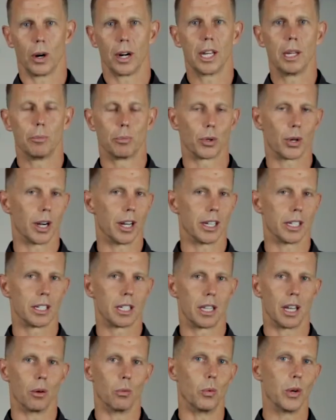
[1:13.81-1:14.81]
where he
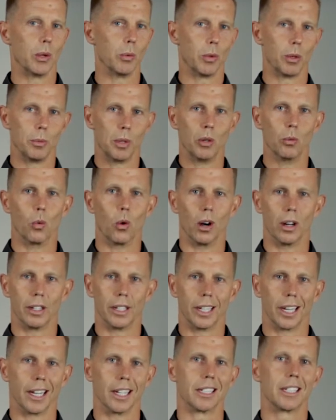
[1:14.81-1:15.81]
prays that we would be one
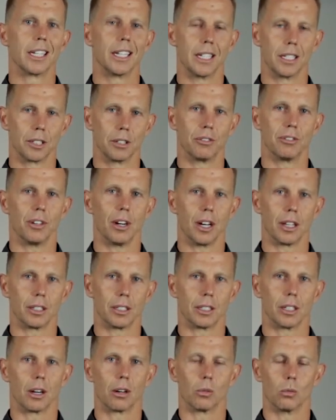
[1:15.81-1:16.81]
as he and the
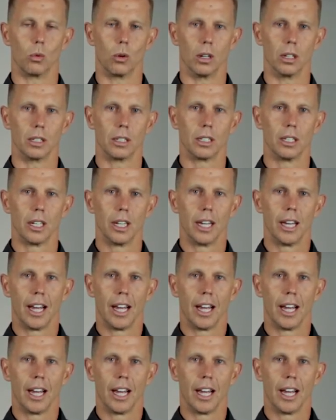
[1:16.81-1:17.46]
Father are one.